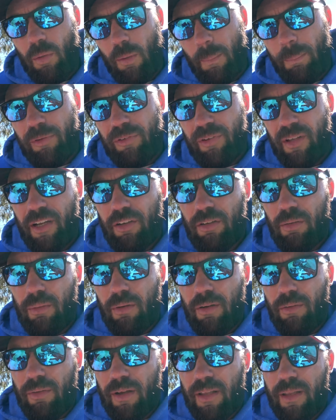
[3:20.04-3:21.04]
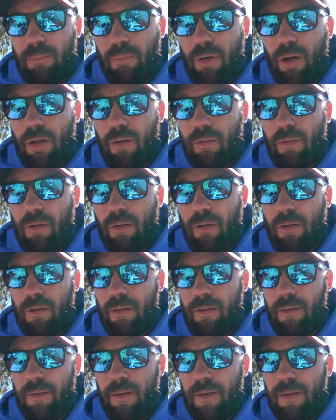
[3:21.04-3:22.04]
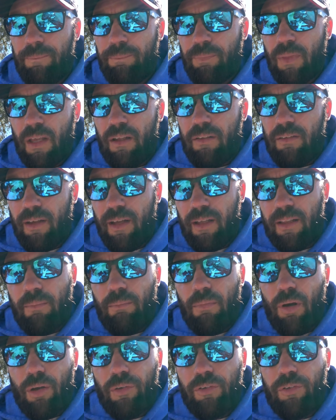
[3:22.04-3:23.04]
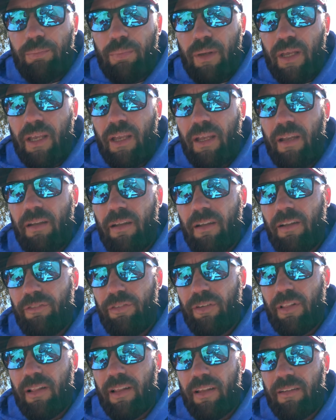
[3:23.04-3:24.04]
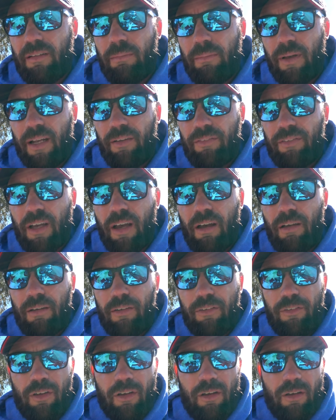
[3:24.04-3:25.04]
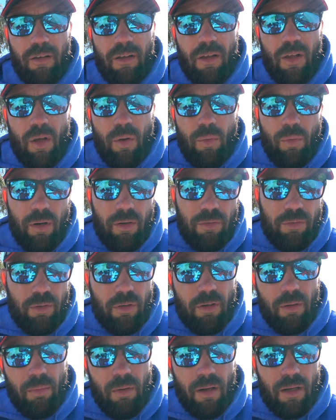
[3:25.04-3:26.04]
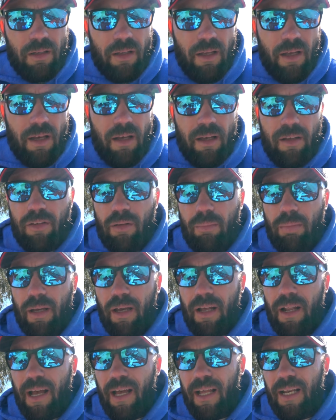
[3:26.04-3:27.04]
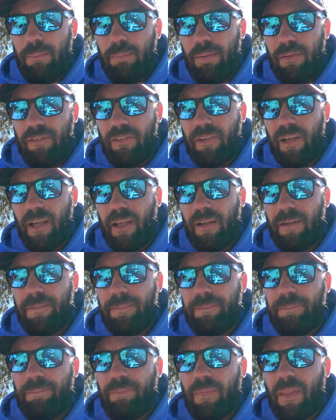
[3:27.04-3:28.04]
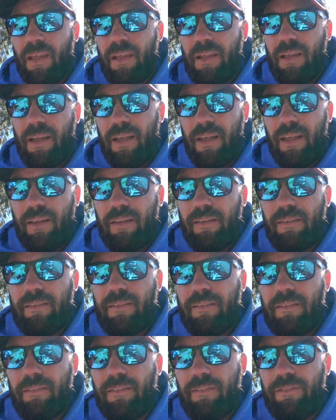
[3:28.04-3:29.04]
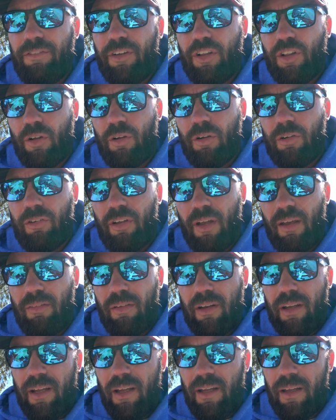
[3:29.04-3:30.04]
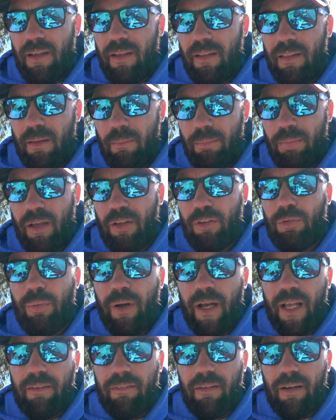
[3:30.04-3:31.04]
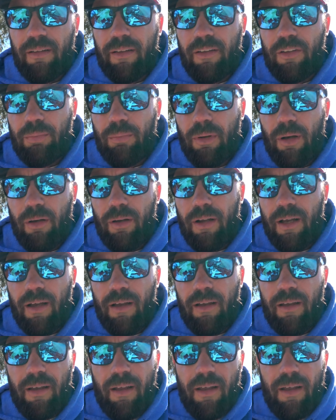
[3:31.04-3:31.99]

percentage I want to run the motor on to get the most speed for the least amount of current. So what I've sort of worked out is about 80% is for longevity, the best way to run this motor